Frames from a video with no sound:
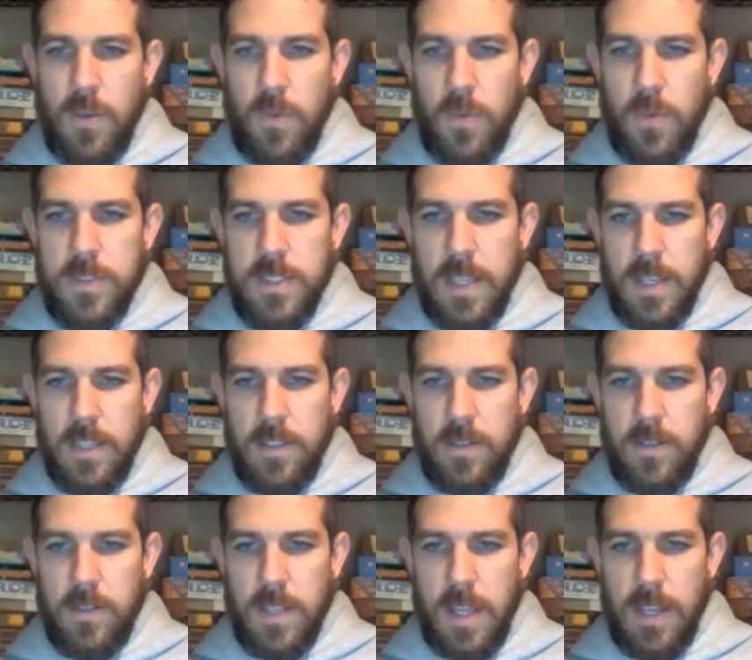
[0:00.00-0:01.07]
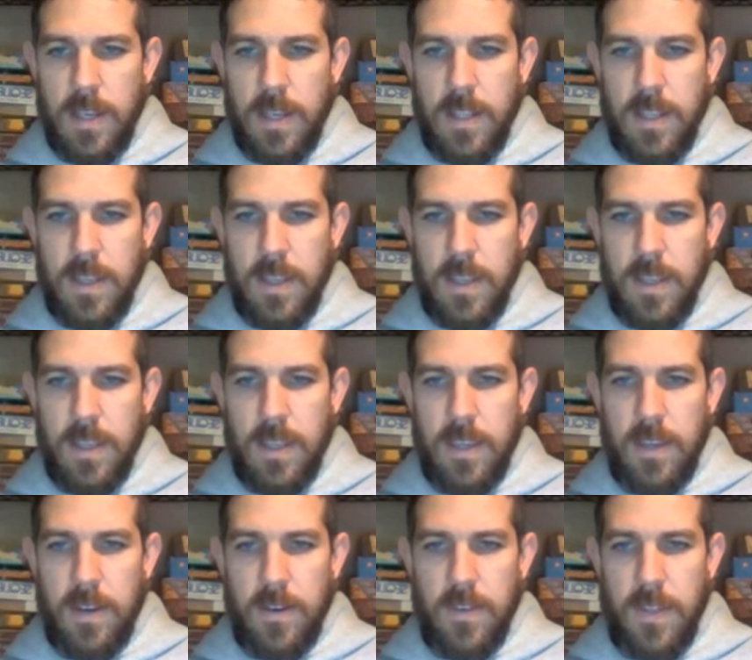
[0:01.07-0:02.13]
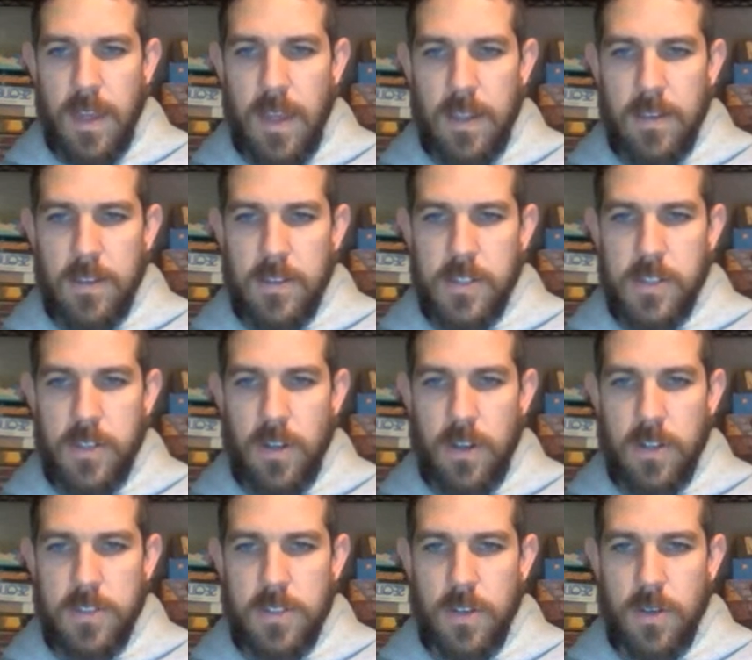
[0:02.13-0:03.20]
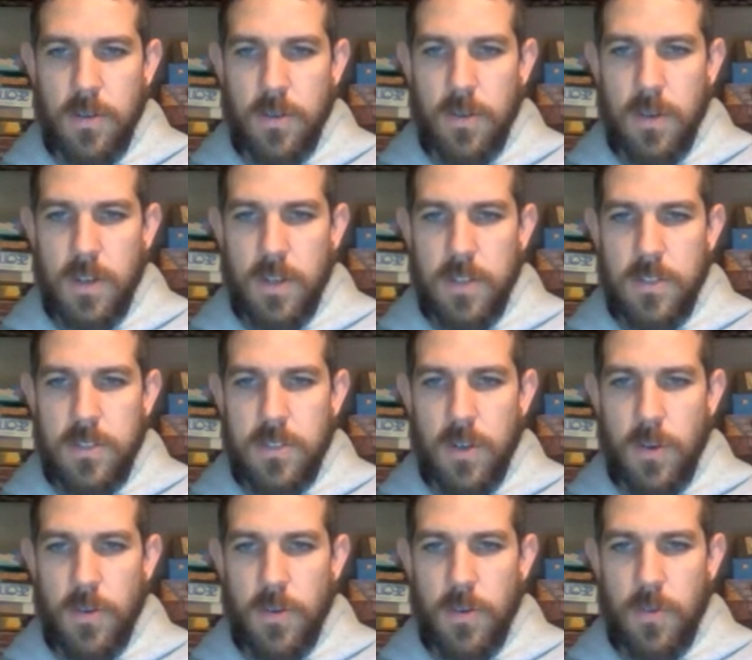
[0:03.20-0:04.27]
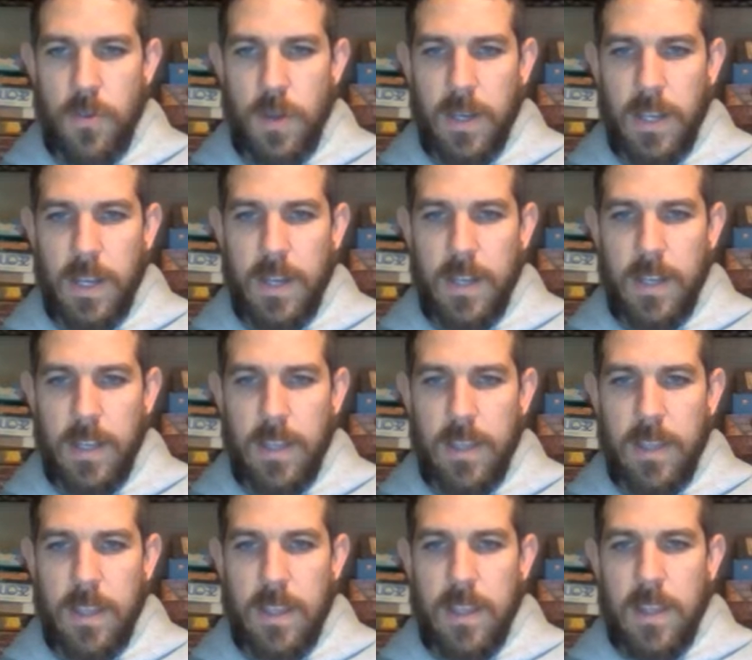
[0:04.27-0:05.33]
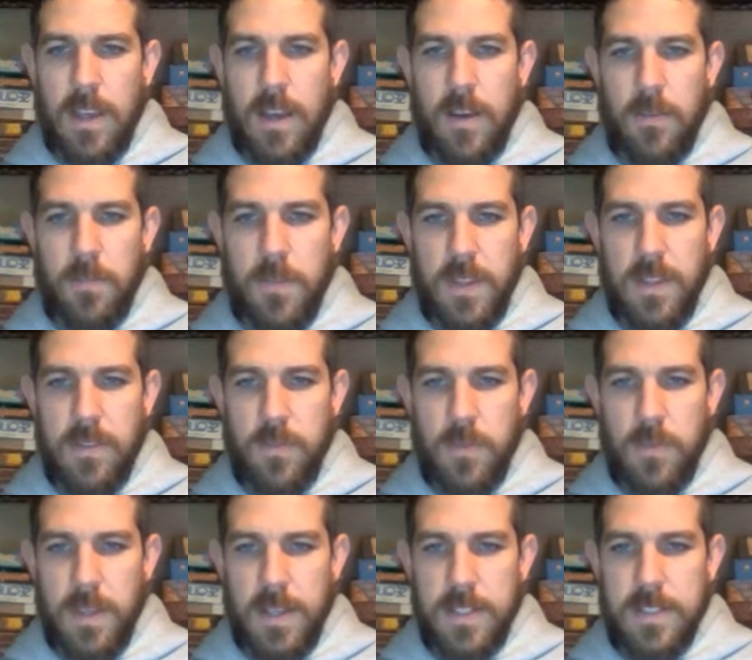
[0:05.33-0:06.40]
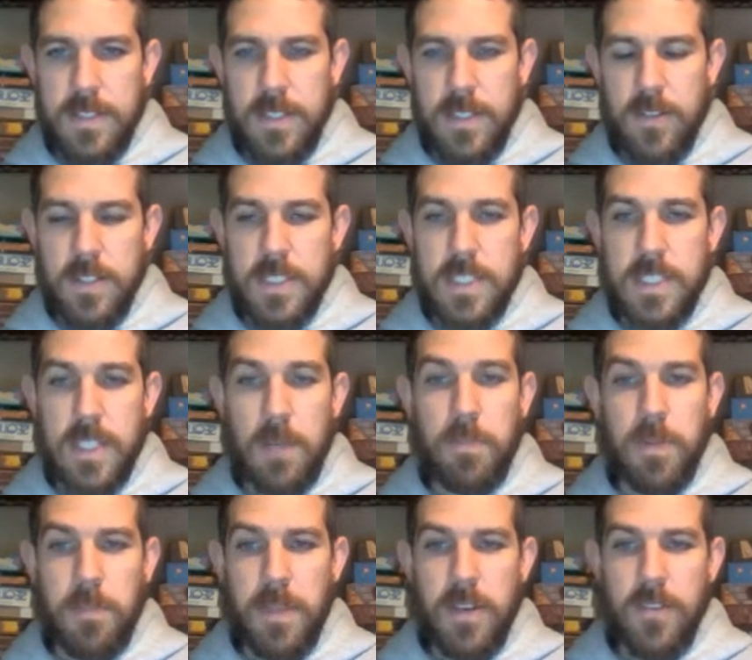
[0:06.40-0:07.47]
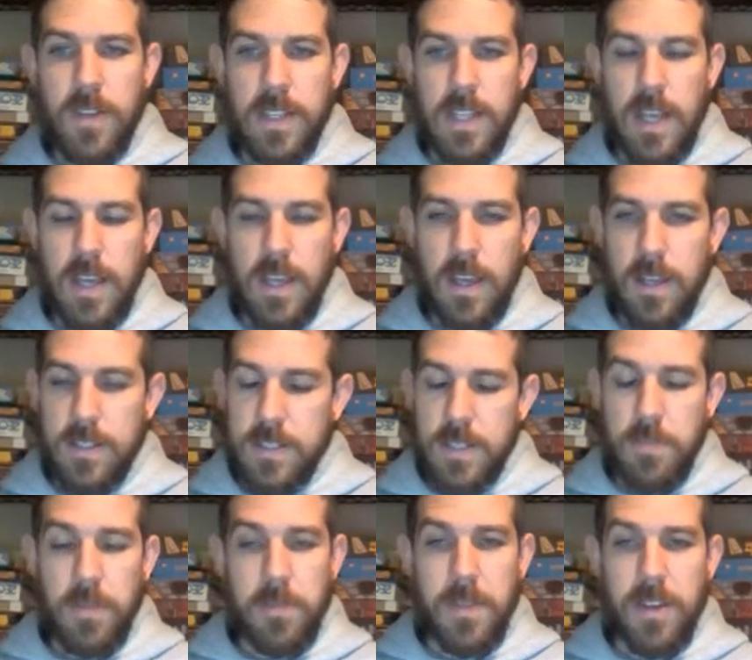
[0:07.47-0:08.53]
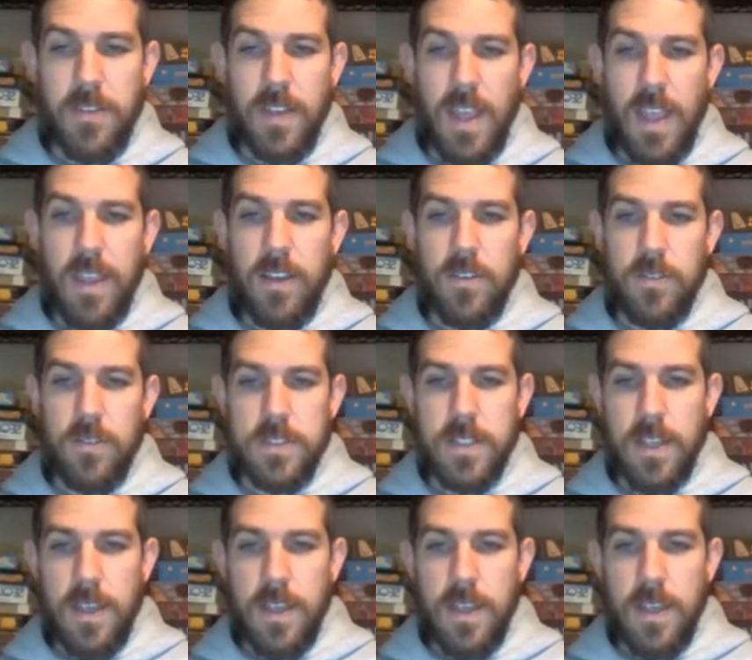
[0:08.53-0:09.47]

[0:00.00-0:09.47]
Well, there's like a little line here that should also total 180. These would be considered supplementary angles.